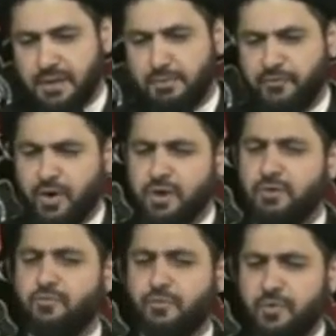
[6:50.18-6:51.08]
Before I
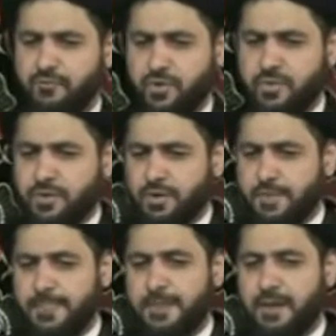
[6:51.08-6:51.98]
go for,
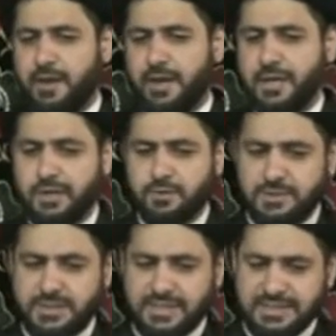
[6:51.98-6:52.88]
further and go
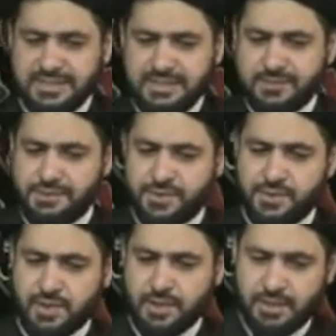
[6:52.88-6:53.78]
to the details,
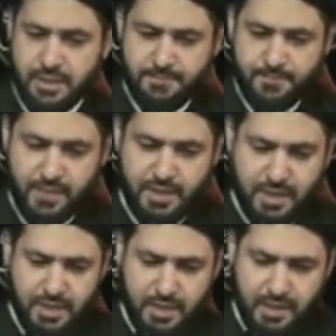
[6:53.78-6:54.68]
inshallah,
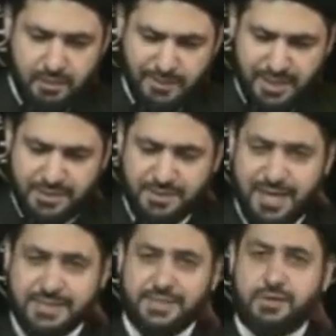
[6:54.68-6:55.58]
I would like to
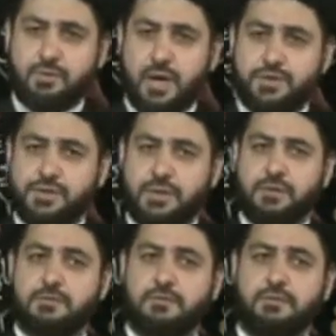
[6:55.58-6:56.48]
ask a question.
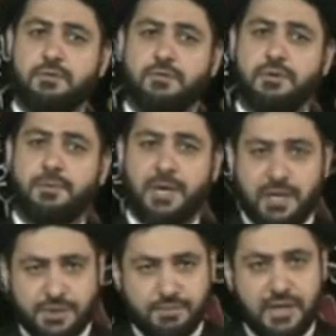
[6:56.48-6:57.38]
I want to
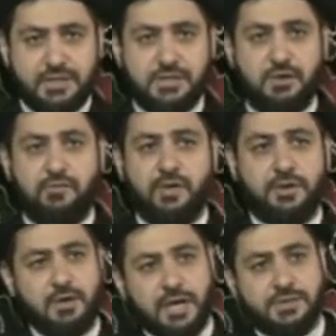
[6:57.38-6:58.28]
ask myself,
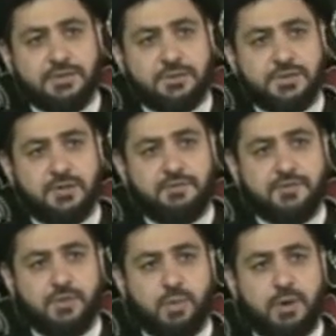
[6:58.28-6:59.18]
and you ask yourself
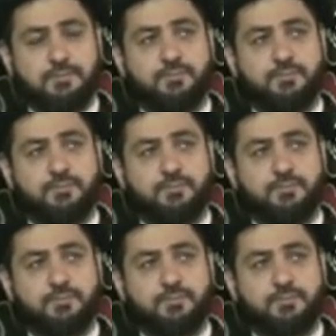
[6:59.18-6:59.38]
as well.